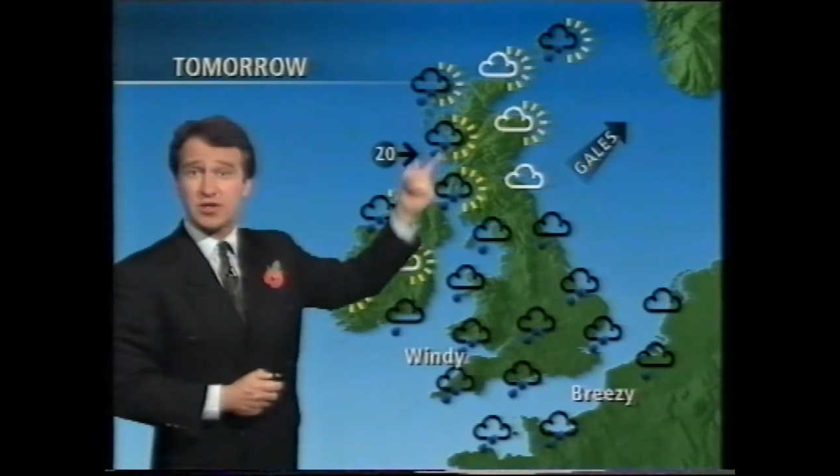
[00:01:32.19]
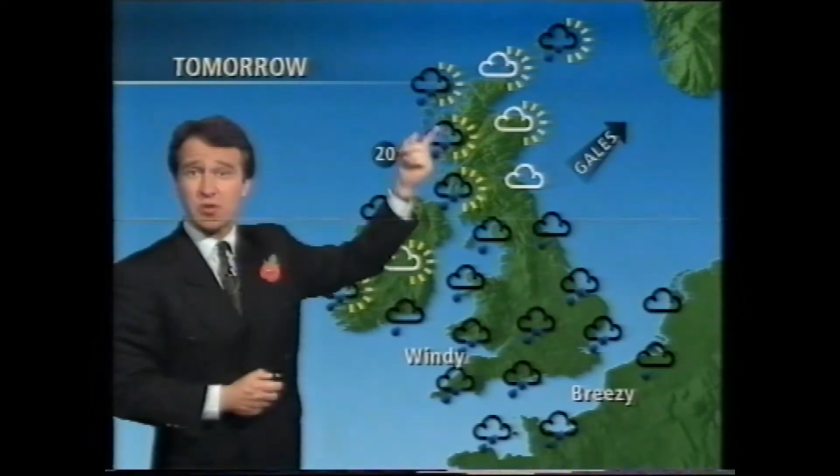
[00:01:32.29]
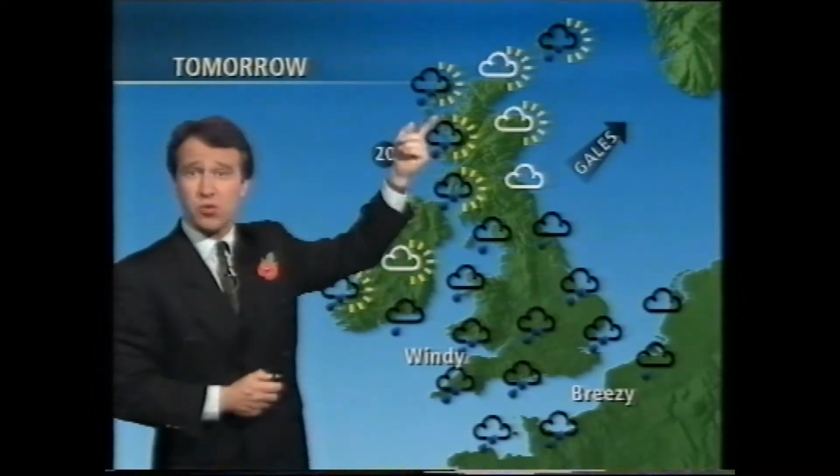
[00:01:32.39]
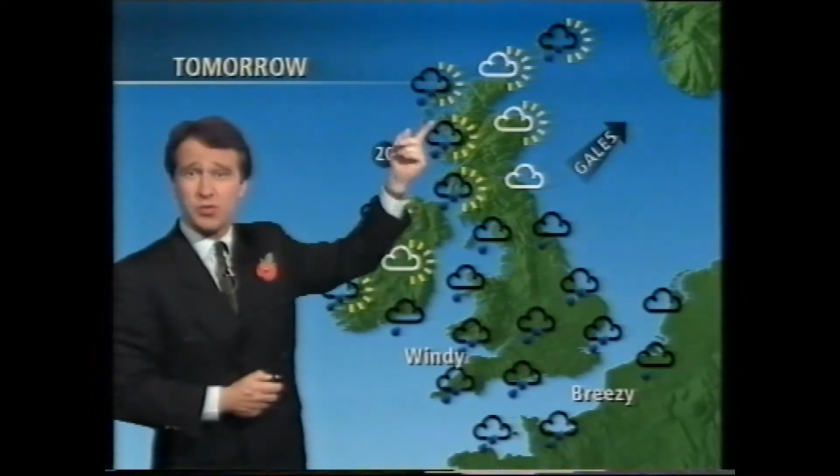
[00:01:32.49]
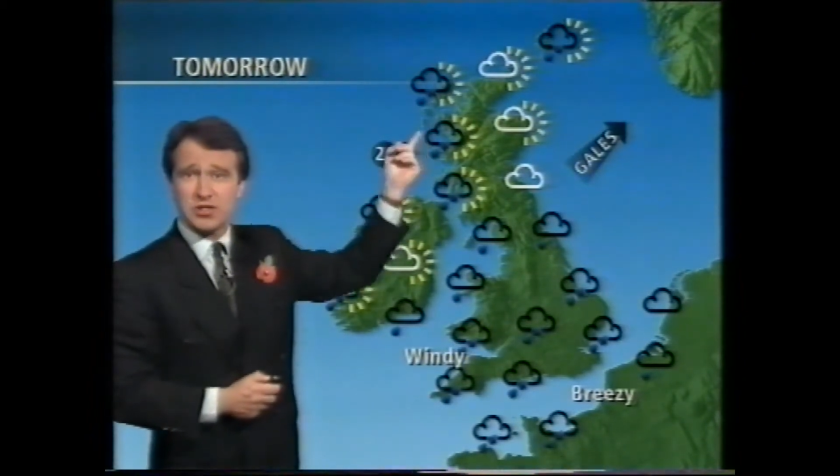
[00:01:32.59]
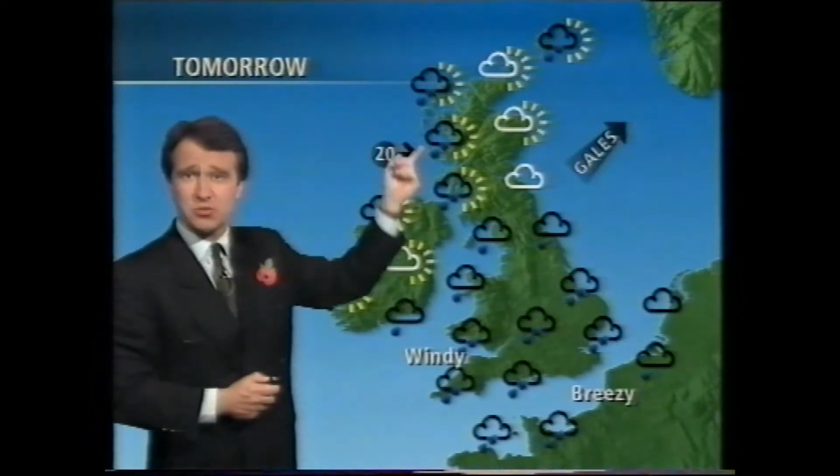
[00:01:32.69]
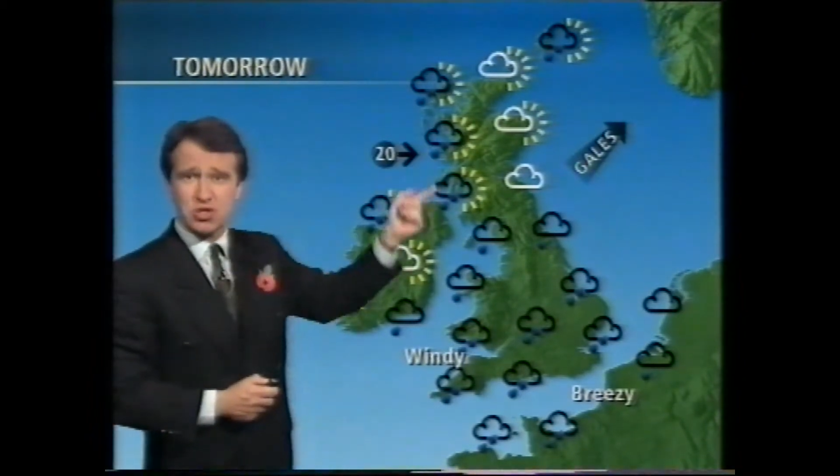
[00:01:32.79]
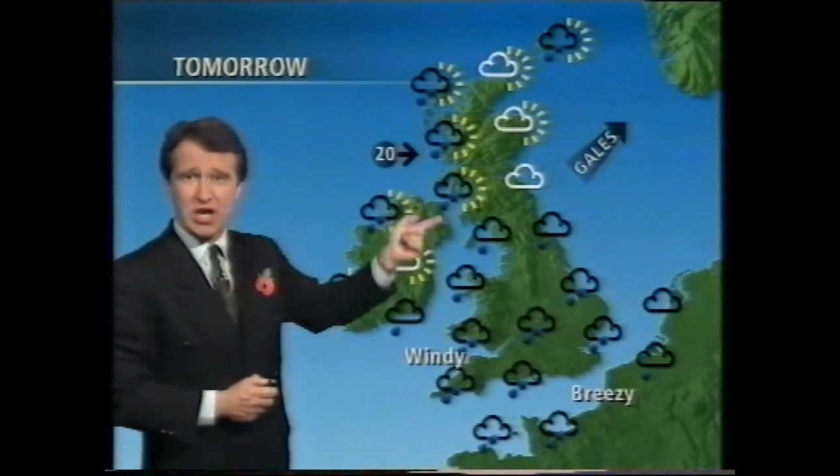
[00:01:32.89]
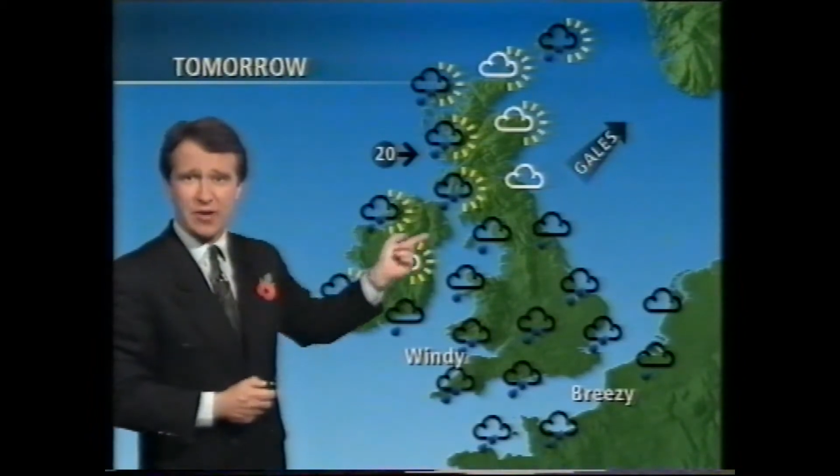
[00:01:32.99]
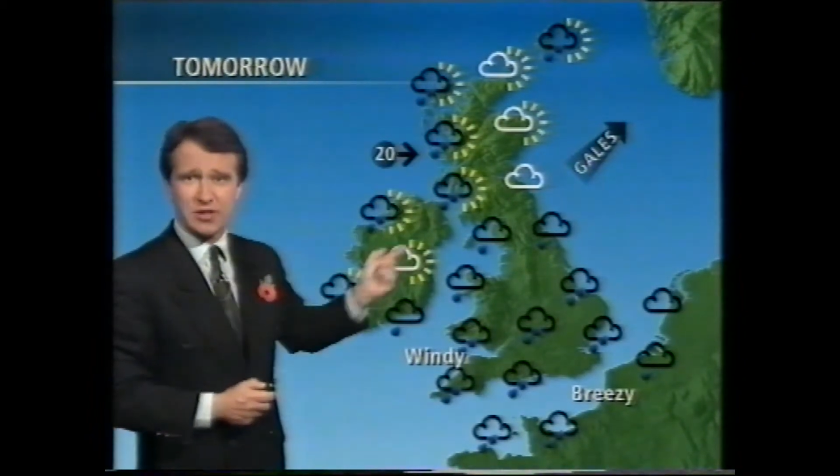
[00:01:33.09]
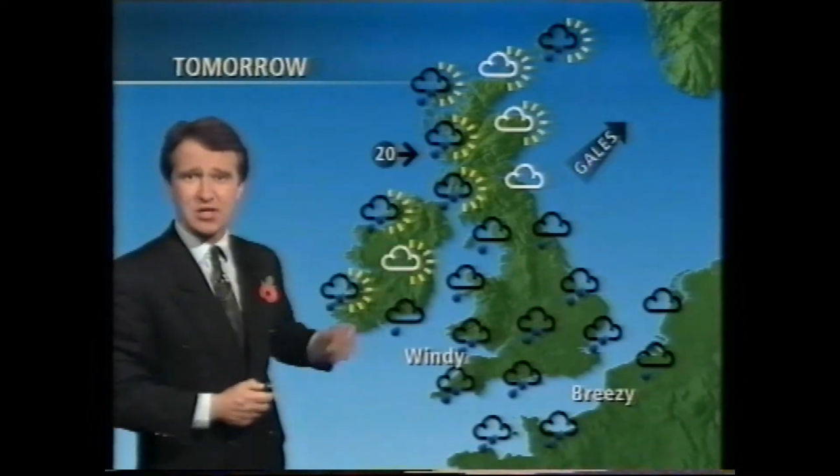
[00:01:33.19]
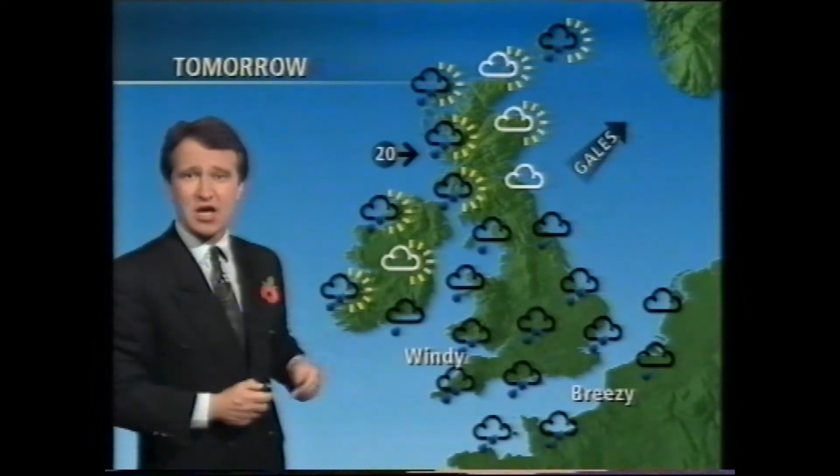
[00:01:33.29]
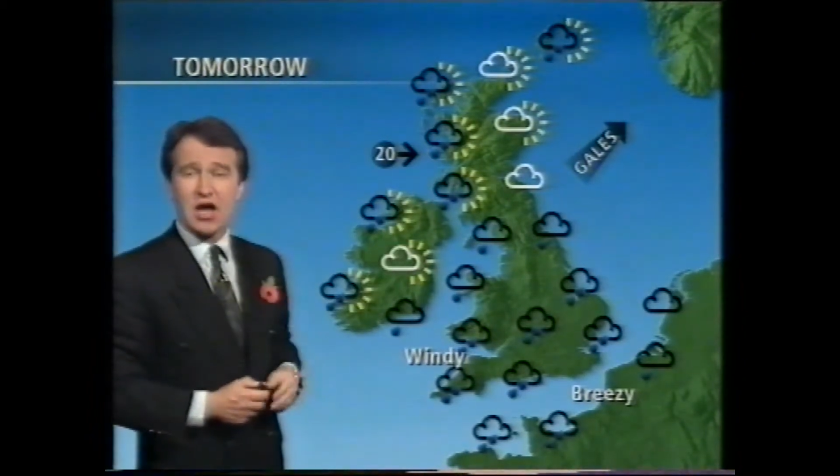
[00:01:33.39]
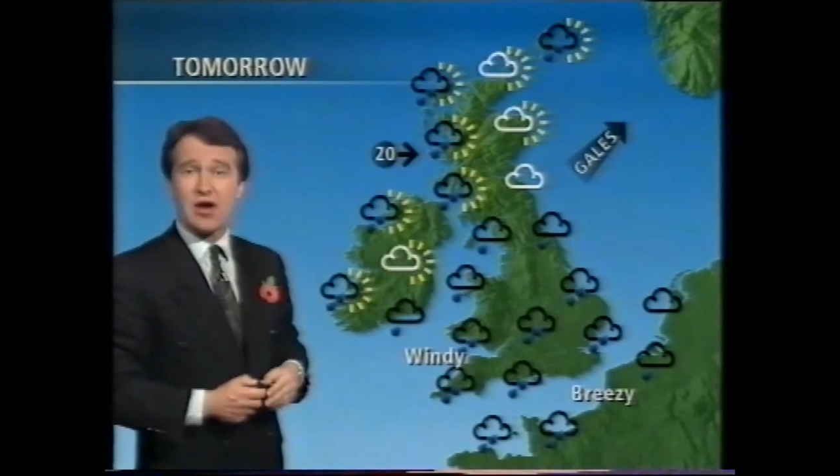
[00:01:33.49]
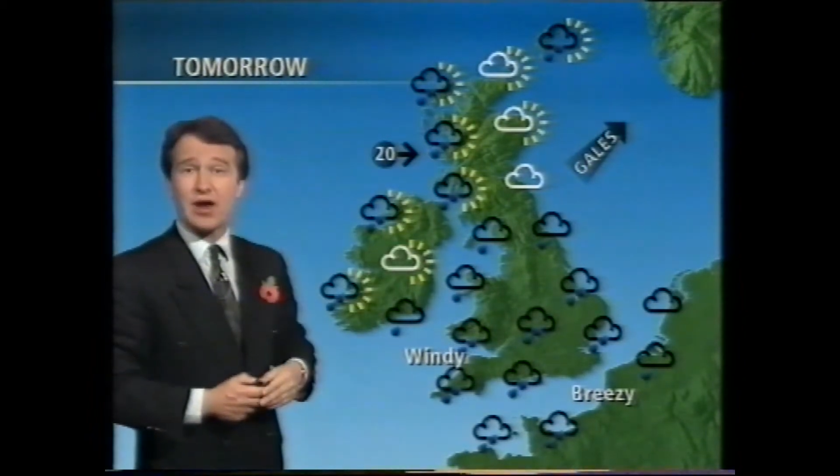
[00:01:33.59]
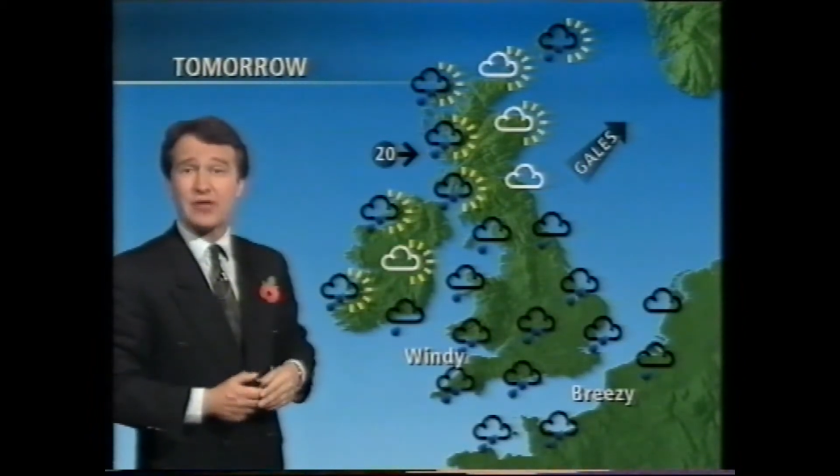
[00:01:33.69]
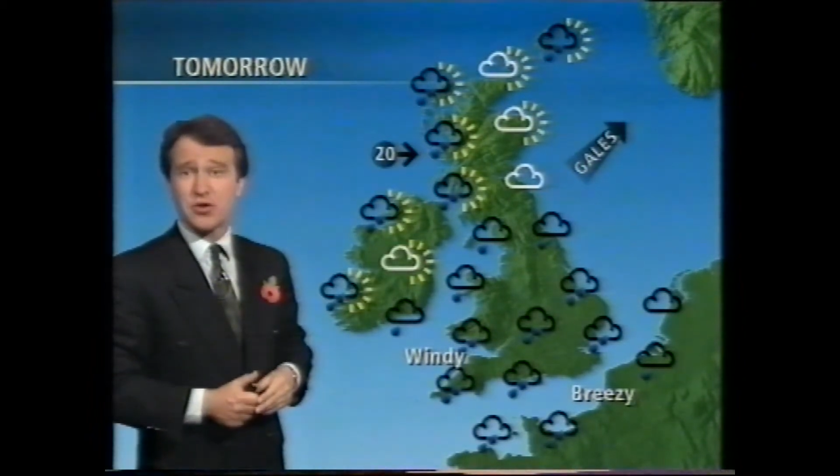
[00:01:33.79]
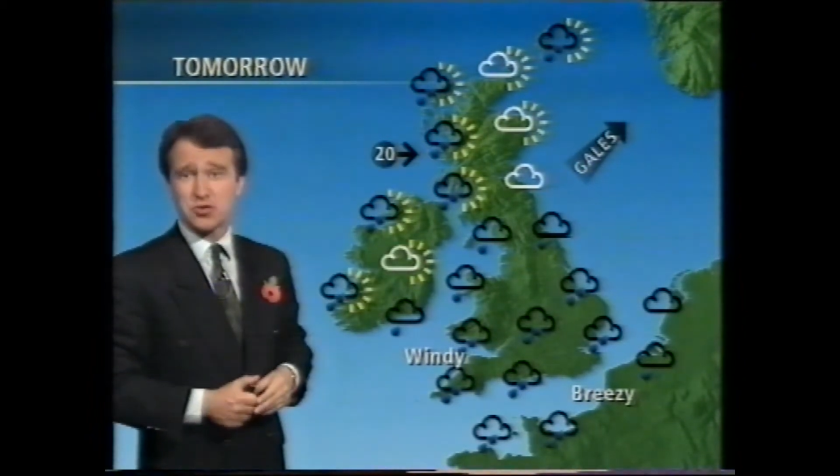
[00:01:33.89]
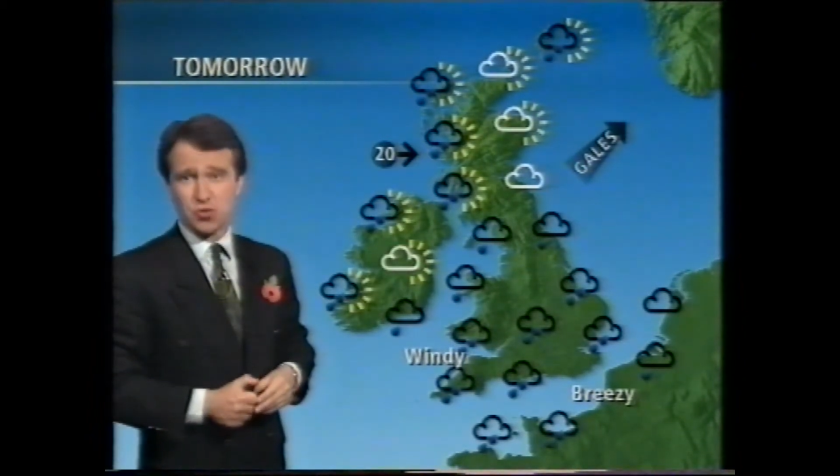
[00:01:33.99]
But there will be some showers around those